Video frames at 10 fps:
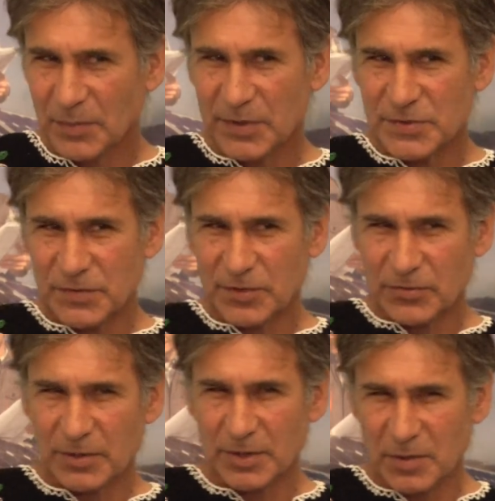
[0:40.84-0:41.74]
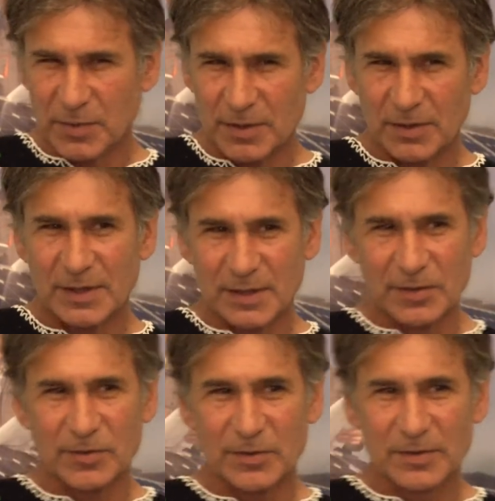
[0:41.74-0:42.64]
because if you're treating your mother like the
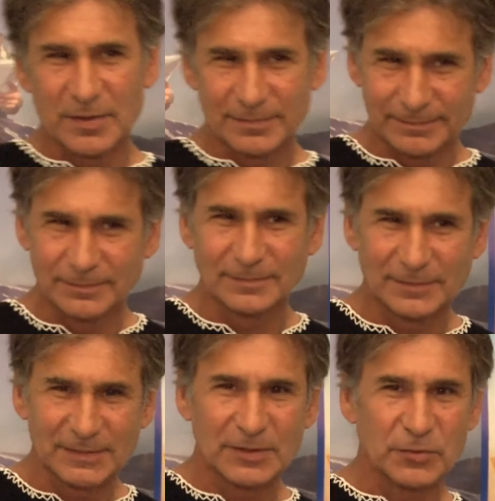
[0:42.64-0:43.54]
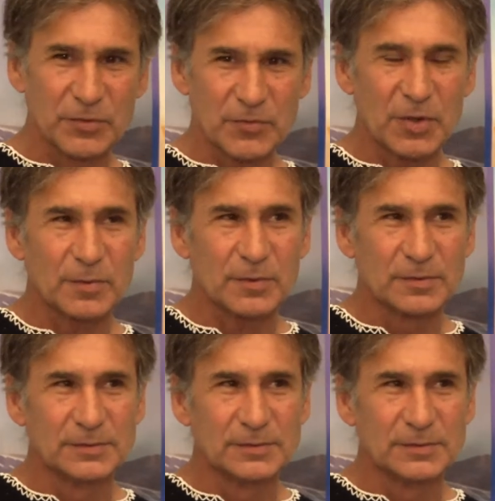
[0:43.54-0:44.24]
earth, we're in trouble.